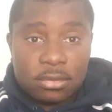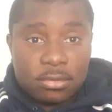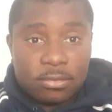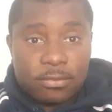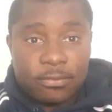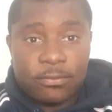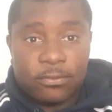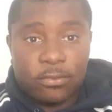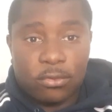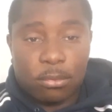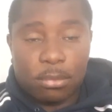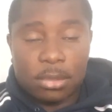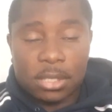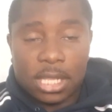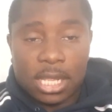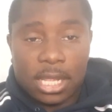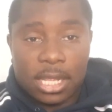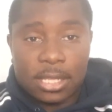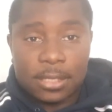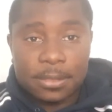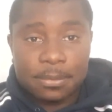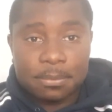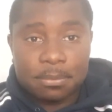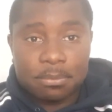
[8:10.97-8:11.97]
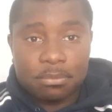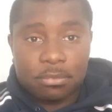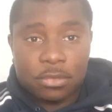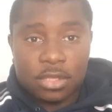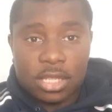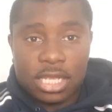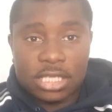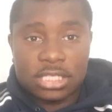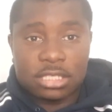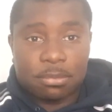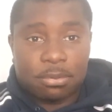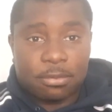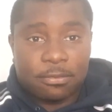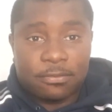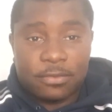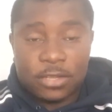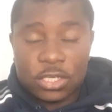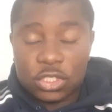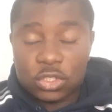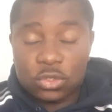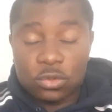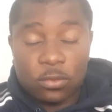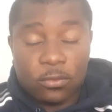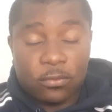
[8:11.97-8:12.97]
footballer, as a
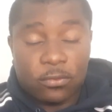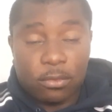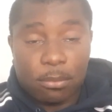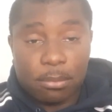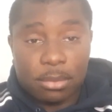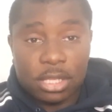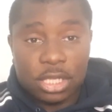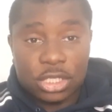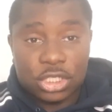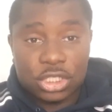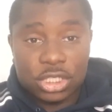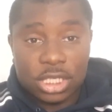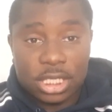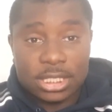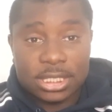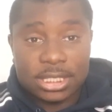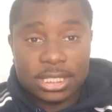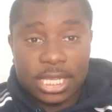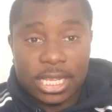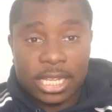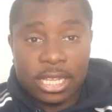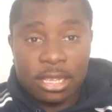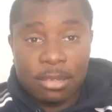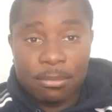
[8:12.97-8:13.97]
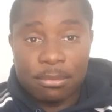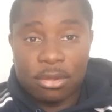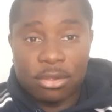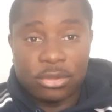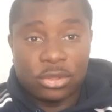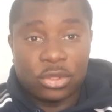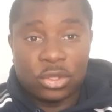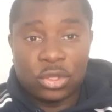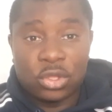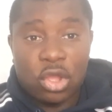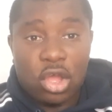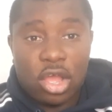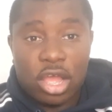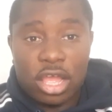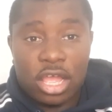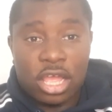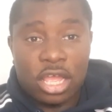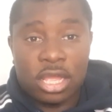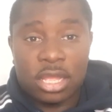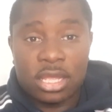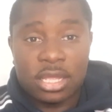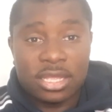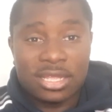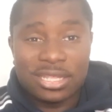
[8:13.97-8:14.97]
professional footballer, should I say, but not
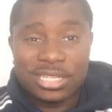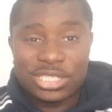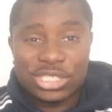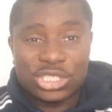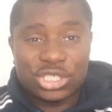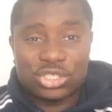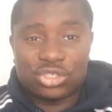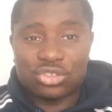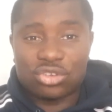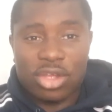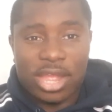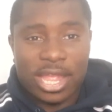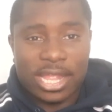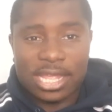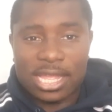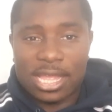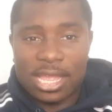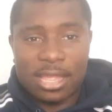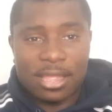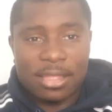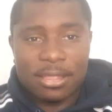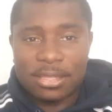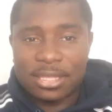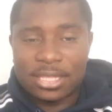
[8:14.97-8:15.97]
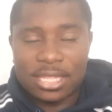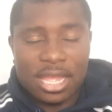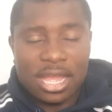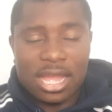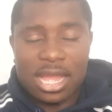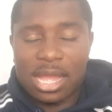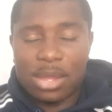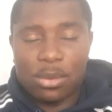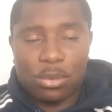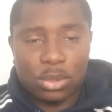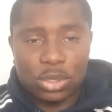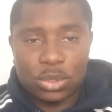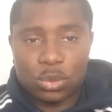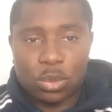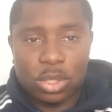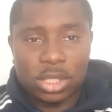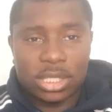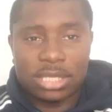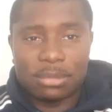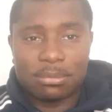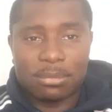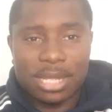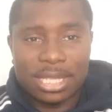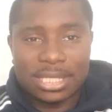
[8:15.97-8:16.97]
a striker that I would
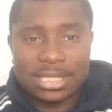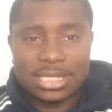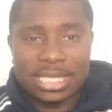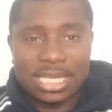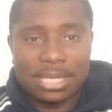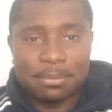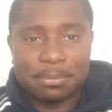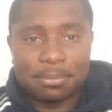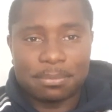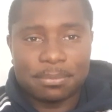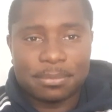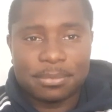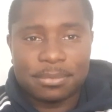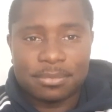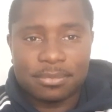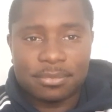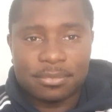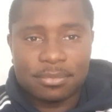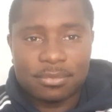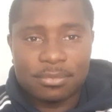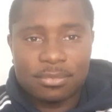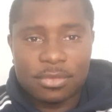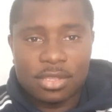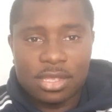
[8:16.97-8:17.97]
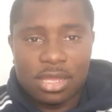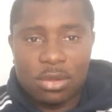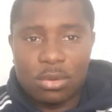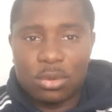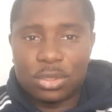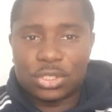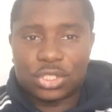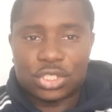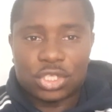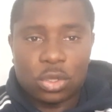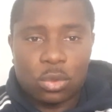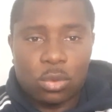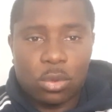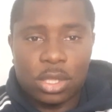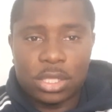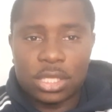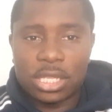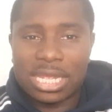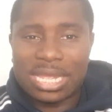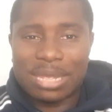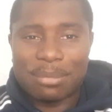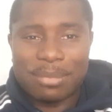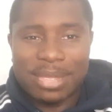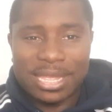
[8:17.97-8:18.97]
want in my team. I want someone
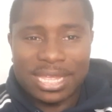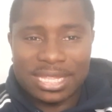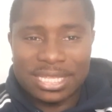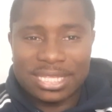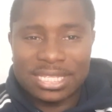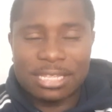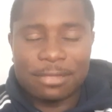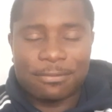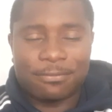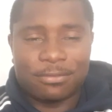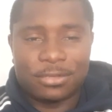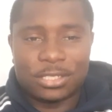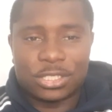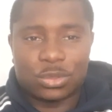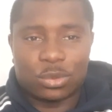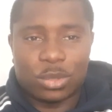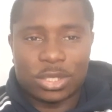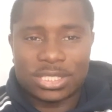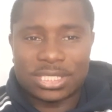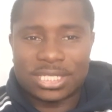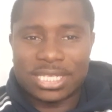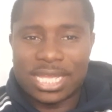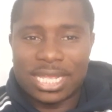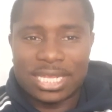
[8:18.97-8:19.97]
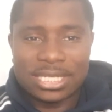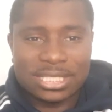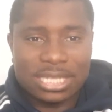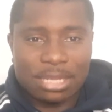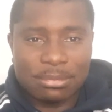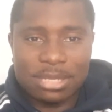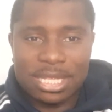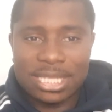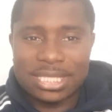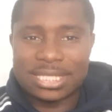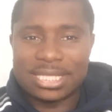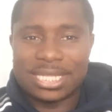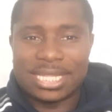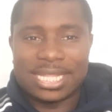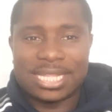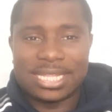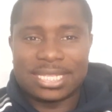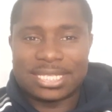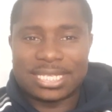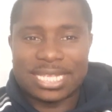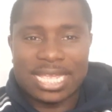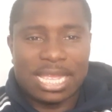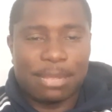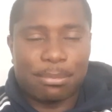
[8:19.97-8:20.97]
that can make a difference to us, get us up
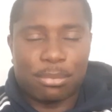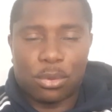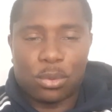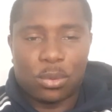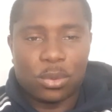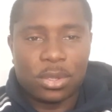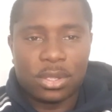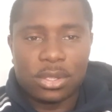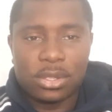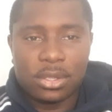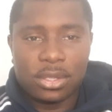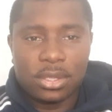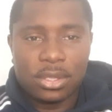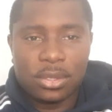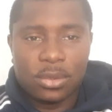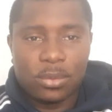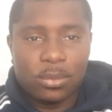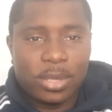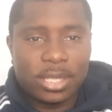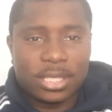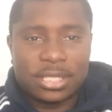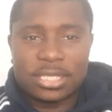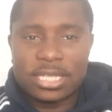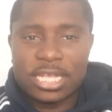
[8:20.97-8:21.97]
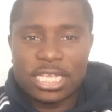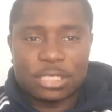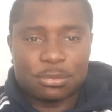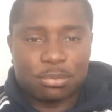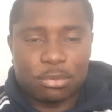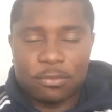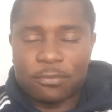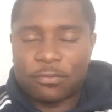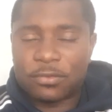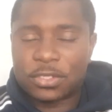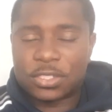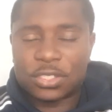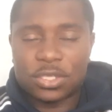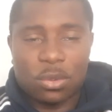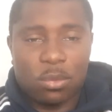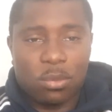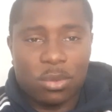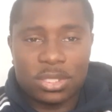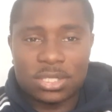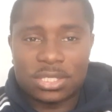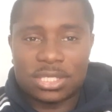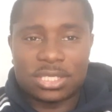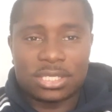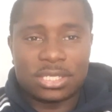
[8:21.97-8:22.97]
that table. We're desperate for
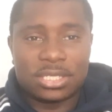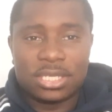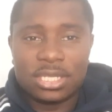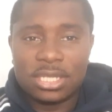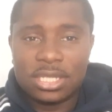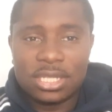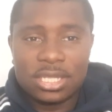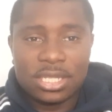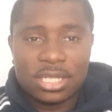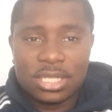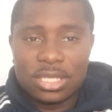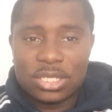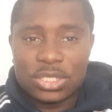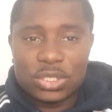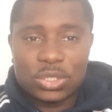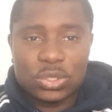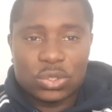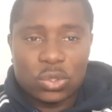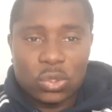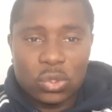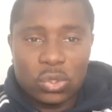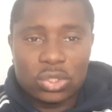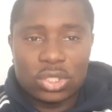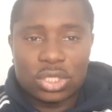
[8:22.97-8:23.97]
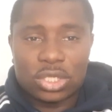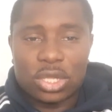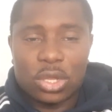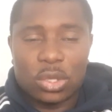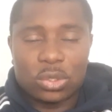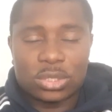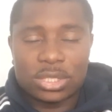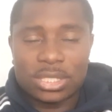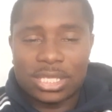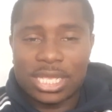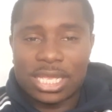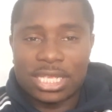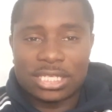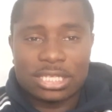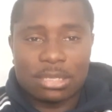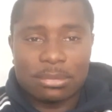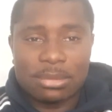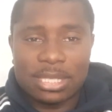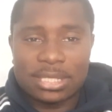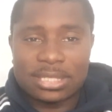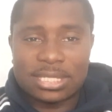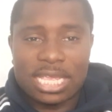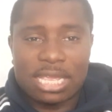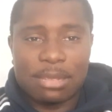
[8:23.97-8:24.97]
someone to score the goals and get us up
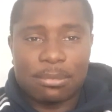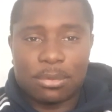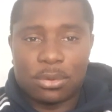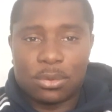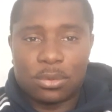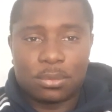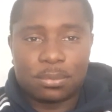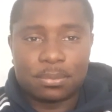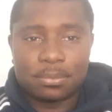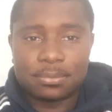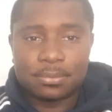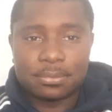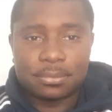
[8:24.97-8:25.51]
that table.